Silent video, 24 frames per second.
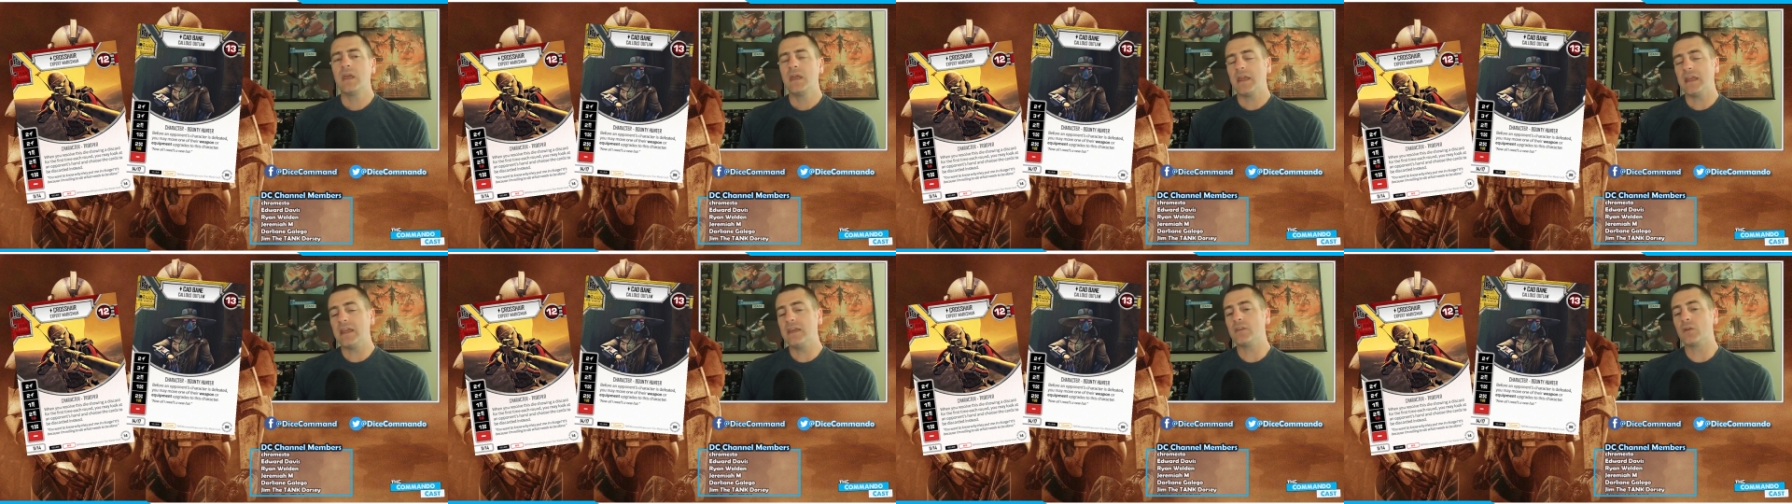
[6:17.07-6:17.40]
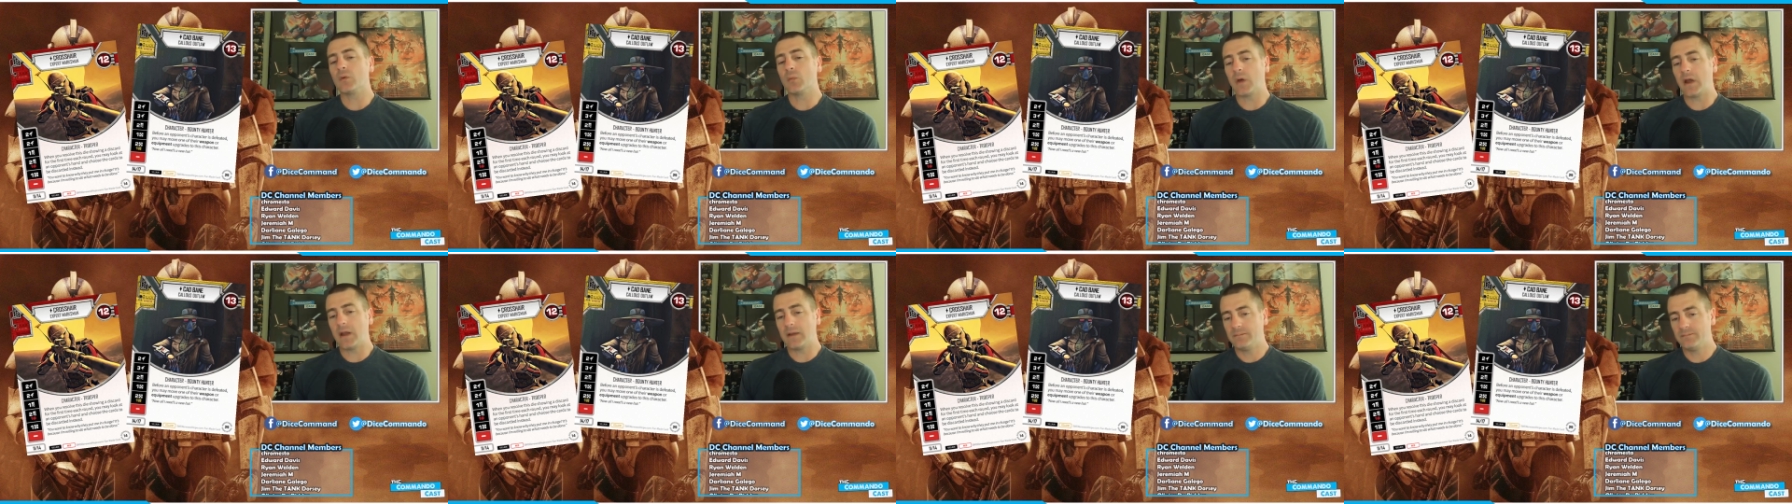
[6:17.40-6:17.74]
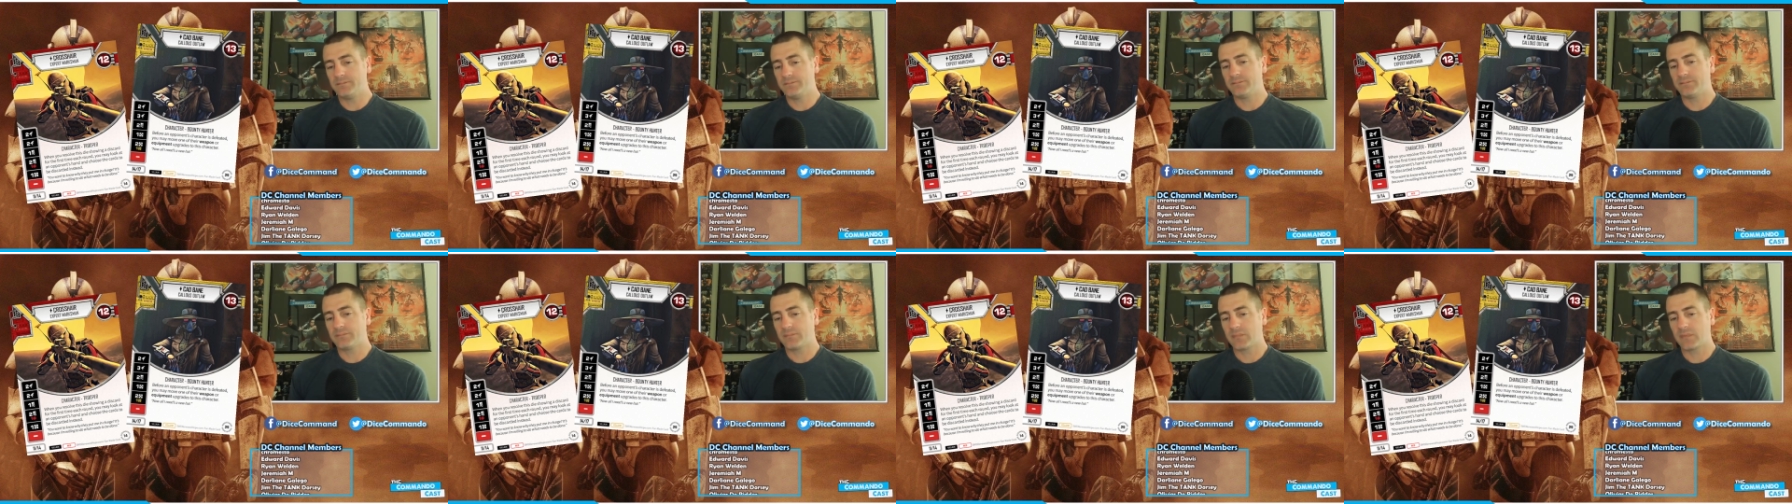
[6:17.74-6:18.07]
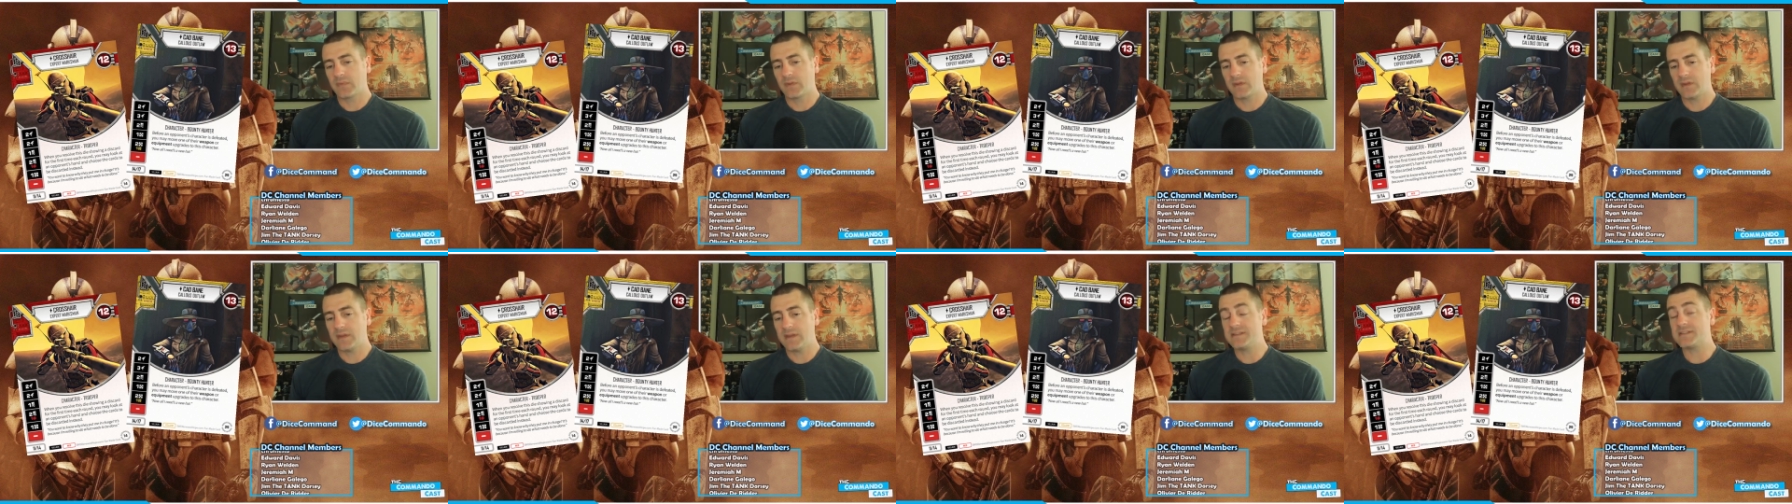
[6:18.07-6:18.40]
Either way,
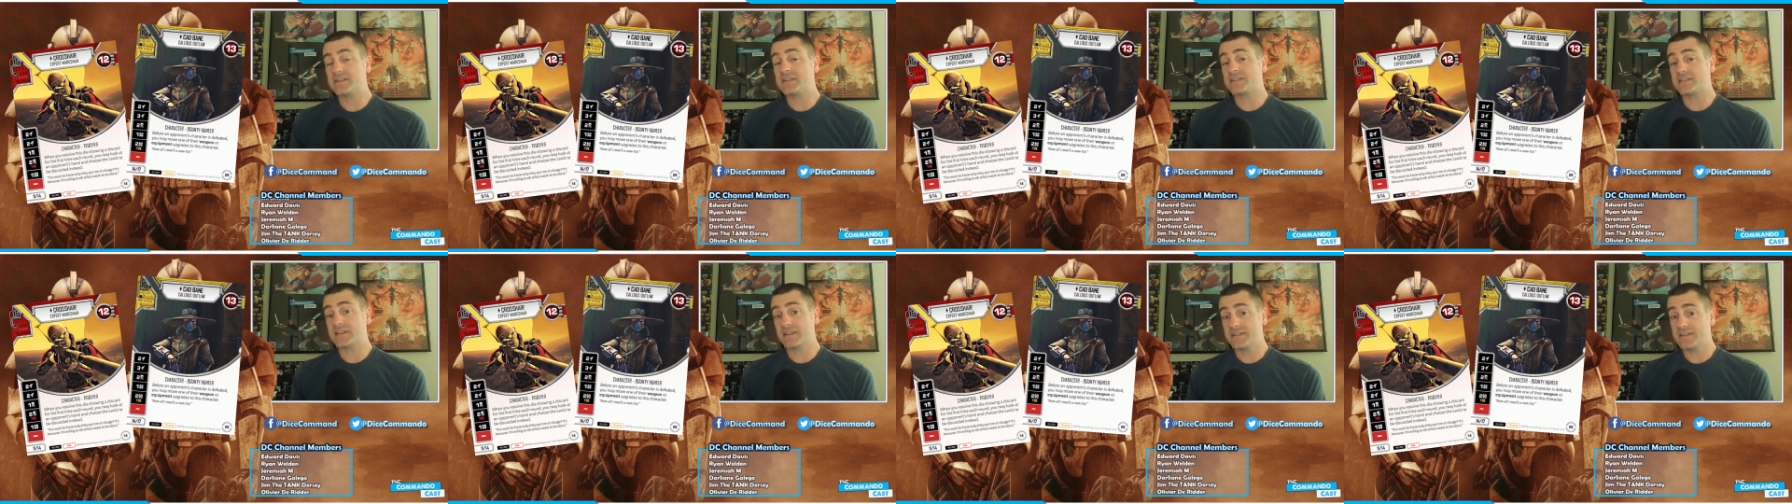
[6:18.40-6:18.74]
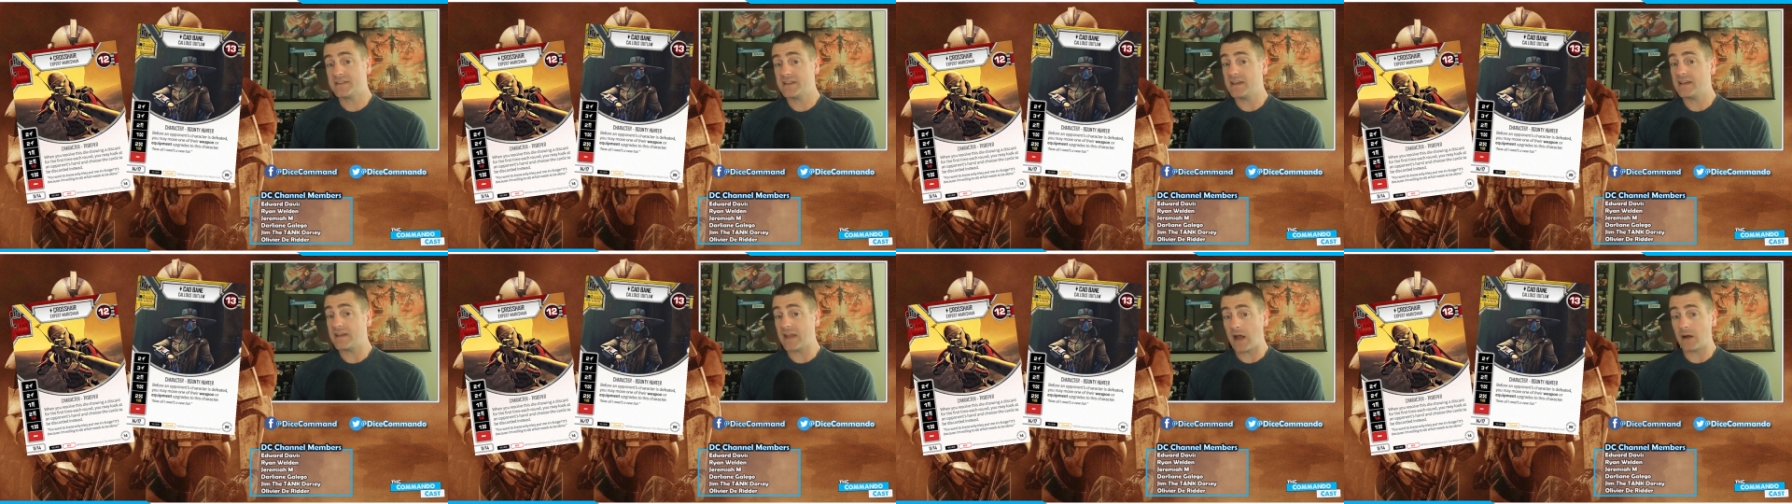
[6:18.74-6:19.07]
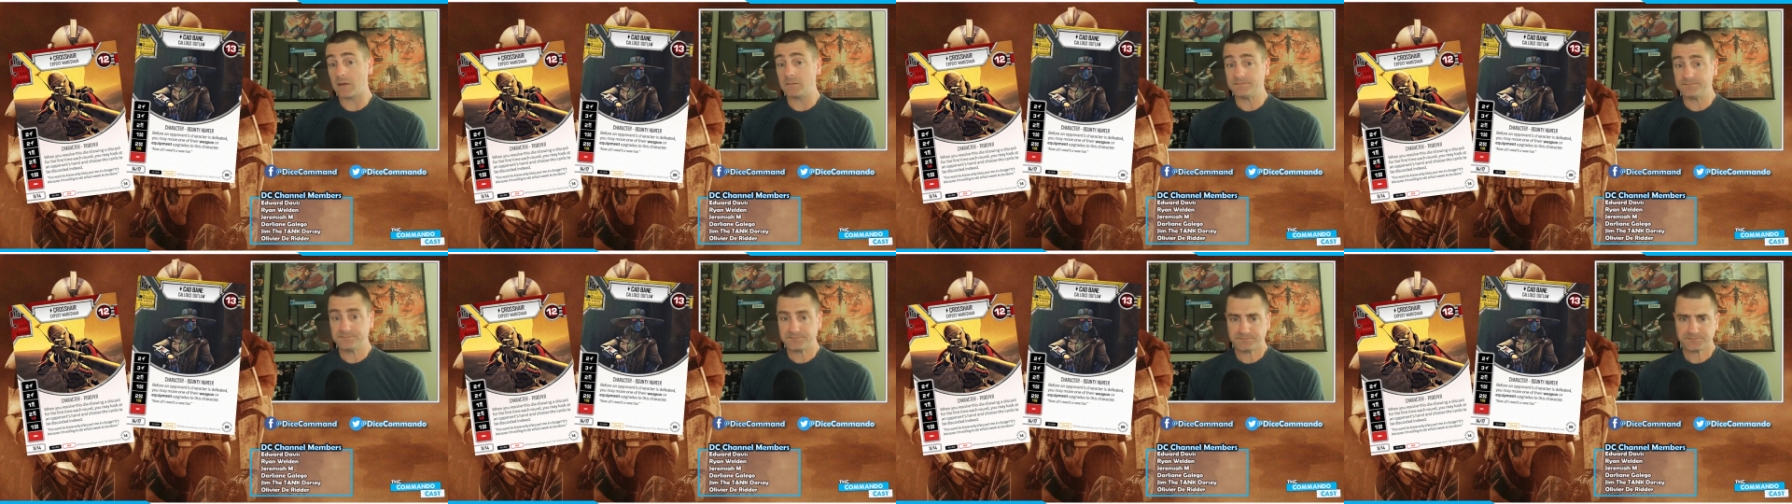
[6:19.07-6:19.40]
he's at 16 now.